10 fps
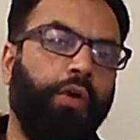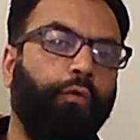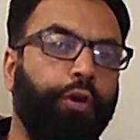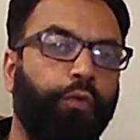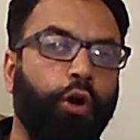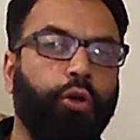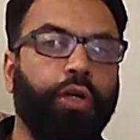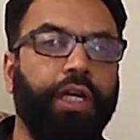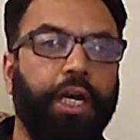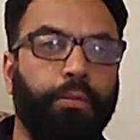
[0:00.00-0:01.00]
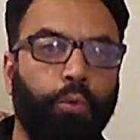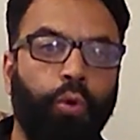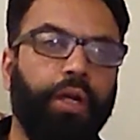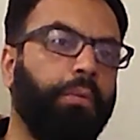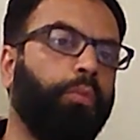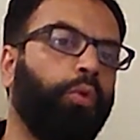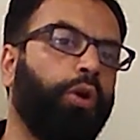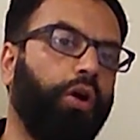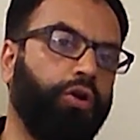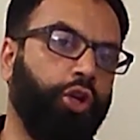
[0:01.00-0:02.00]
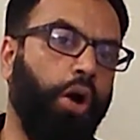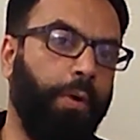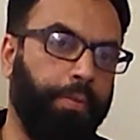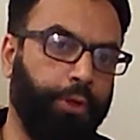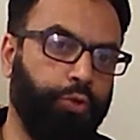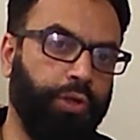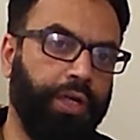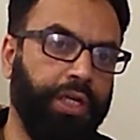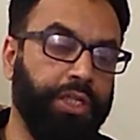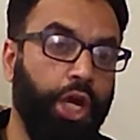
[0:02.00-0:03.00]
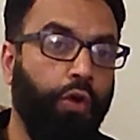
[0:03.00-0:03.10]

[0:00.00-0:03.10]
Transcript: We want to create more and more job opportunities.